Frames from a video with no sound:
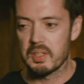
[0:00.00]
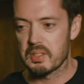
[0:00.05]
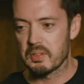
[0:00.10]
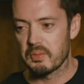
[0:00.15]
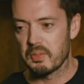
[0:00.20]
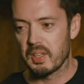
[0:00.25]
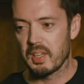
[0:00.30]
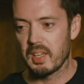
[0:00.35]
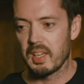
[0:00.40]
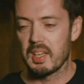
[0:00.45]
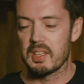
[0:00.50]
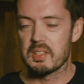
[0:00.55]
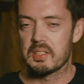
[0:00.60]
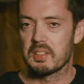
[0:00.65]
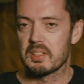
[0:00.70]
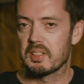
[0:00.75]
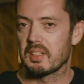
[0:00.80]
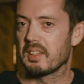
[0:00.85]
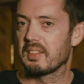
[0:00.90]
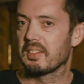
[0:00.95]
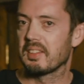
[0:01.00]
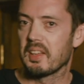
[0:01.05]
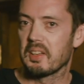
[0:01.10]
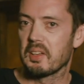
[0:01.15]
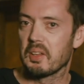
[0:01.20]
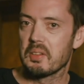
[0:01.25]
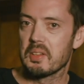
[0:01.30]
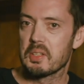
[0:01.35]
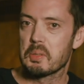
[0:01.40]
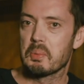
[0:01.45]
of theirs, and then they
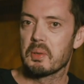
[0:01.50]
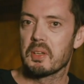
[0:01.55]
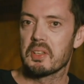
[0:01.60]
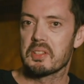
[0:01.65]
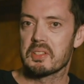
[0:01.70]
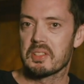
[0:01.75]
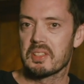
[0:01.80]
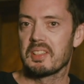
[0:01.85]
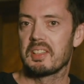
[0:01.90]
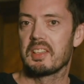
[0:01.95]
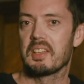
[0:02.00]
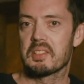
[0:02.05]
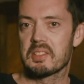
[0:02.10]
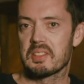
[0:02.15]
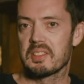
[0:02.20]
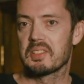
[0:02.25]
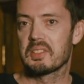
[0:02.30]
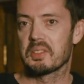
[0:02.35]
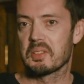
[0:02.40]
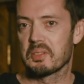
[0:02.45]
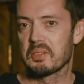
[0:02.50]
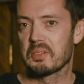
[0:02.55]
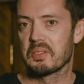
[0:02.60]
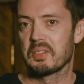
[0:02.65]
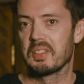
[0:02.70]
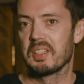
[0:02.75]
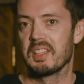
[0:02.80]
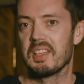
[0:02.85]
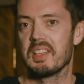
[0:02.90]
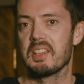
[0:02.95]
know this person, and it's this sort of
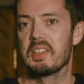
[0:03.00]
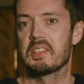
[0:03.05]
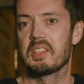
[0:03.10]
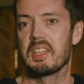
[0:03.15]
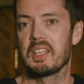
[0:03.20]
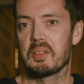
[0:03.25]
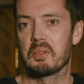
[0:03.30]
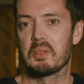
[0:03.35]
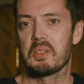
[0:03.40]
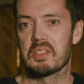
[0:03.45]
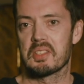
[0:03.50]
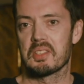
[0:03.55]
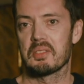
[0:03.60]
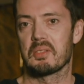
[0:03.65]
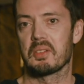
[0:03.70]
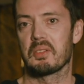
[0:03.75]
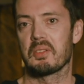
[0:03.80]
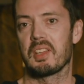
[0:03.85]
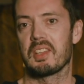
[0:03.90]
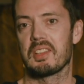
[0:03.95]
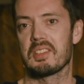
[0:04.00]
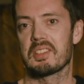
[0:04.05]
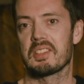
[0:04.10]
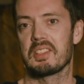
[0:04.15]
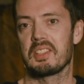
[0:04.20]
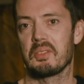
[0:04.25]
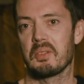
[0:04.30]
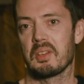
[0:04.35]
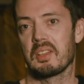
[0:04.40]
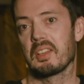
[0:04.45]
sequence of events,
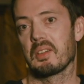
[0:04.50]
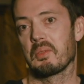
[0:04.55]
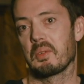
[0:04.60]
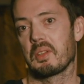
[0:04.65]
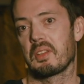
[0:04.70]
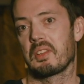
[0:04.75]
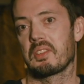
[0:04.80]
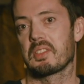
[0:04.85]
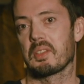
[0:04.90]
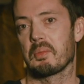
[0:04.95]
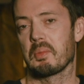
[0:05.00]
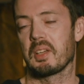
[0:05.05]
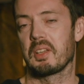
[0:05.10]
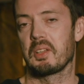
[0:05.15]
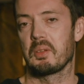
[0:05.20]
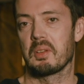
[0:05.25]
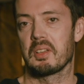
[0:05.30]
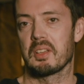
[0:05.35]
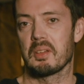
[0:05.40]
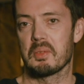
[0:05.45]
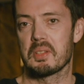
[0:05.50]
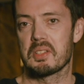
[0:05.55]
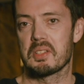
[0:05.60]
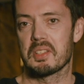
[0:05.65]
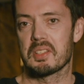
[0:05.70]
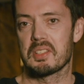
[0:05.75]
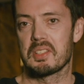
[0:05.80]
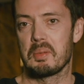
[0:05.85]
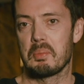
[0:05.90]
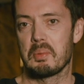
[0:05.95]
and you end up with
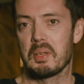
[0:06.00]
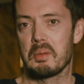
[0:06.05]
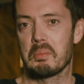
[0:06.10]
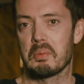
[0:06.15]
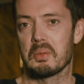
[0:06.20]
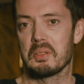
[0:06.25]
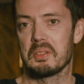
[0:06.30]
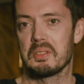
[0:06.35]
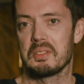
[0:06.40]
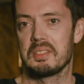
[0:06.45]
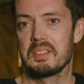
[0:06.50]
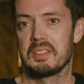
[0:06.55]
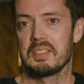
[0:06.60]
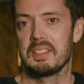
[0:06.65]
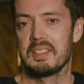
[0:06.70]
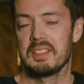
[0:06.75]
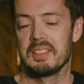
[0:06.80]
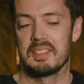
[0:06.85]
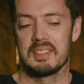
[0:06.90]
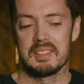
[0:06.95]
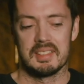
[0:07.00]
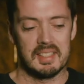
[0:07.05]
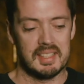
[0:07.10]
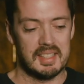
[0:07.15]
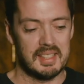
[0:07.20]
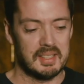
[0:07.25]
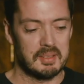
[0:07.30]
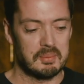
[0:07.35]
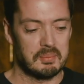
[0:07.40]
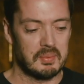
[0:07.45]
60 people.
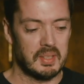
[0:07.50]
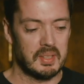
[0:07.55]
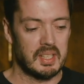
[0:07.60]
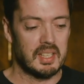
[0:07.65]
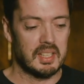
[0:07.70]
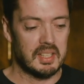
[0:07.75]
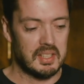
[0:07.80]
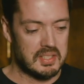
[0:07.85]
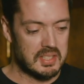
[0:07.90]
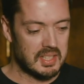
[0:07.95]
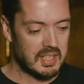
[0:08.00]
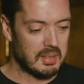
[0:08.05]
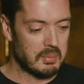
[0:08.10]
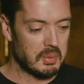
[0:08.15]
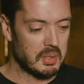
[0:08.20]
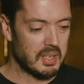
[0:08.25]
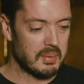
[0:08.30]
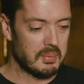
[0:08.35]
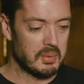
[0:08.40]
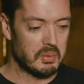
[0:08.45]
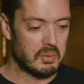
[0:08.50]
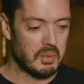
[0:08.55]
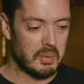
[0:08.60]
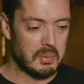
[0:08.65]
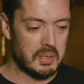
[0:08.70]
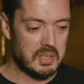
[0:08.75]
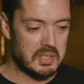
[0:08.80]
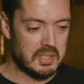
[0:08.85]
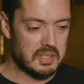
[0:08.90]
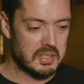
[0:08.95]
Like I said, Emma
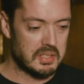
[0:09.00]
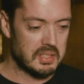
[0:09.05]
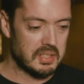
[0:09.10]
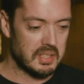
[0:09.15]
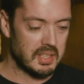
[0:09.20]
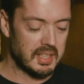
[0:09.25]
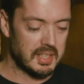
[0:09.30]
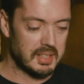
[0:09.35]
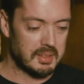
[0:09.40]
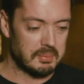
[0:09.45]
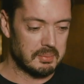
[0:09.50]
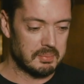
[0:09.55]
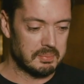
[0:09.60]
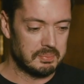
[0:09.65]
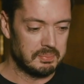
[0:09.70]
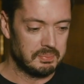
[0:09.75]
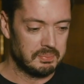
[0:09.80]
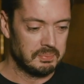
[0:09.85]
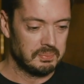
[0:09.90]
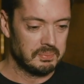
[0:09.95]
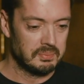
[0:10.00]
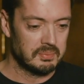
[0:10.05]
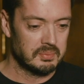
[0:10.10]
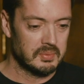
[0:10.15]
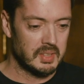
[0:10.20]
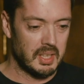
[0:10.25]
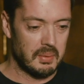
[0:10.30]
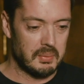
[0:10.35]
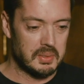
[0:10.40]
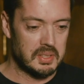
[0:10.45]
Roberts is coming
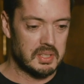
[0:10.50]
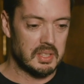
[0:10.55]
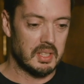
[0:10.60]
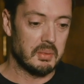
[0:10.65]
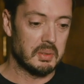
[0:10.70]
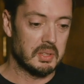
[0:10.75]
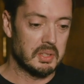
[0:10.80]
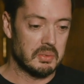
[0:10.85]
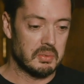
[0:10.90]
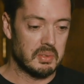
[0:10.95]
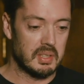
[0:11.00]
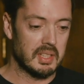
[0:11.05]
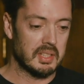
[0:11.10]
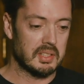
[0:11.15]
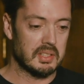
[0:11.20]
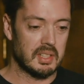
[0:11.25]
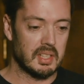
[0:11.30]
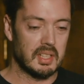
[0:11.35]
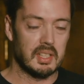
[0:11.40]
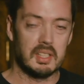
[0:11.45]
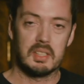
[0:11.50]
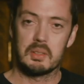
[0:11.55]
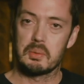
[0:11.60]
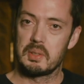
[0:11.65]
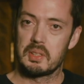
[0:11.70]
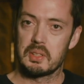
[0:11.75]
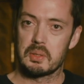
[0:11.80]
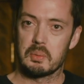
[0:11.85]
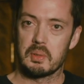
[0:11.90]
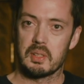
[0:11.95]
tonight, which is really exciting, because
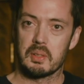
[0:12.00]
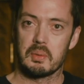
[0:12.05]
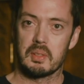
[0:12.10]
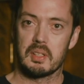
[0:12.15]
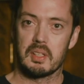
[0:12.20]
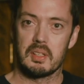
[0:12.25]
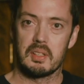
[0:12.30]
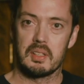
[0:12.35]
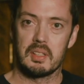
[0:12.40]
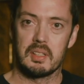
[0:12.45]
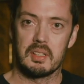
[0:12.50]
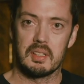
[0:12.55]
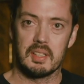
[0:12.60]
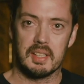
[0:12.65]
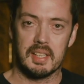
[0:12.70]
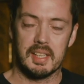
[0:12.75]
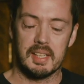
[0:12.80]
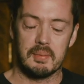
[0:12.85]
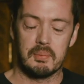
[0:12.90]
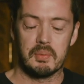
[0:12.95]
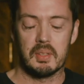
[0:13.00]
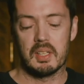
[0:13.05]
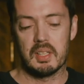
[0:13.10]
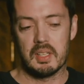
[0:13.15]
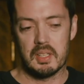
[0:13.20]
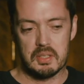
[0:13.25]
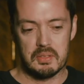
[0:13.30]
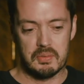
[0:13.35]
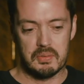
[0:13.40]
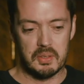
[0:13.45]
we just worked with her in the
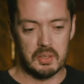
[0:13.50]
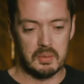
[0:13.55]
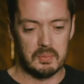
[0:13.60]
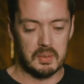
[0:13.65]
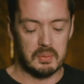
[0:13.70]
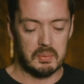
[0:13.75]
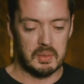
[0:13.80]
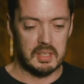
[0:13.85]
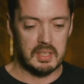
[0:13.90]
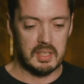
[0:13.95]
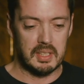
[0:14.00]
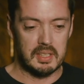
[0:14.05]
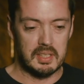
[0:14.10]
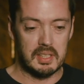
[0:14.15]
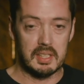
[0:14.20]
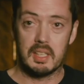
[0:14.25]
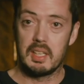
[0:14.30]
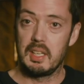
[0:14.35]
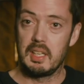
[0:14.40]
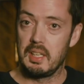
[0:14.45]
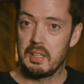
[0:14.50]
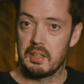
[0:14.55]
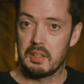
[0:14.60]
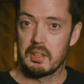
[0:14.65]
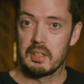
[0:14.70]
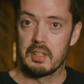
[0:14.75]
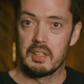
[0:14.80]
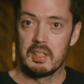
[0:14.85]
last film that we did. Lakeith,